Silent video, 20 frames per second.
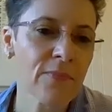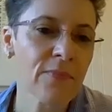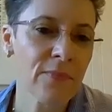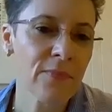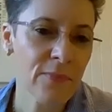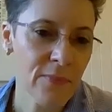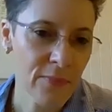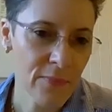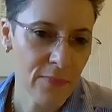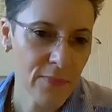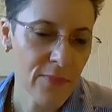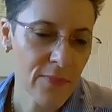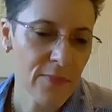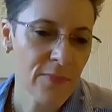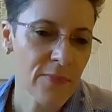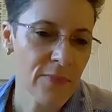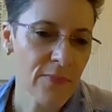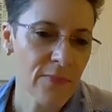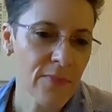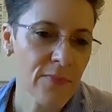
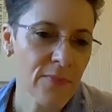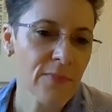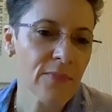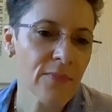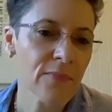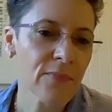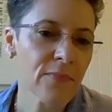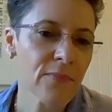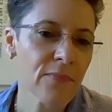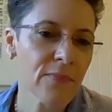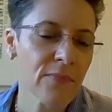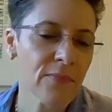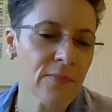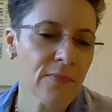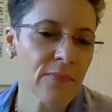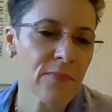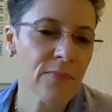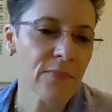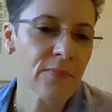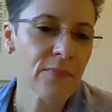
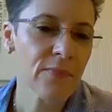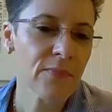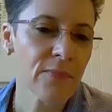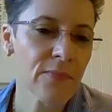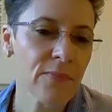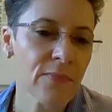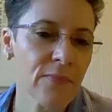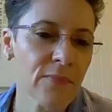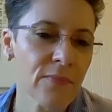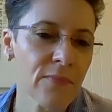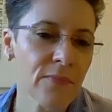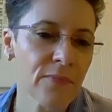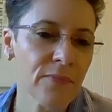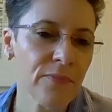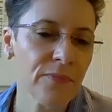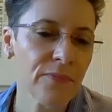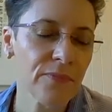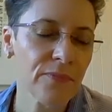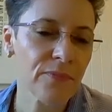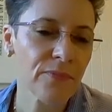
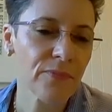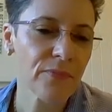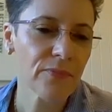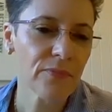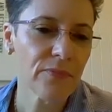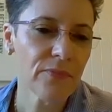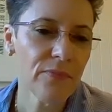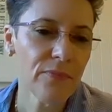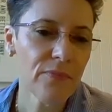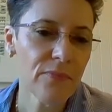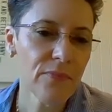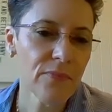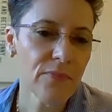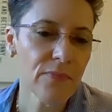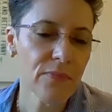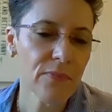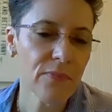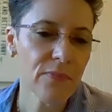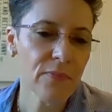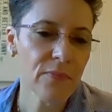
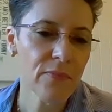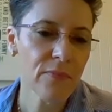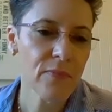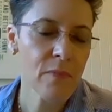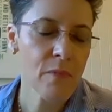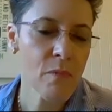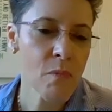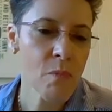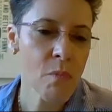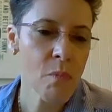[no speech]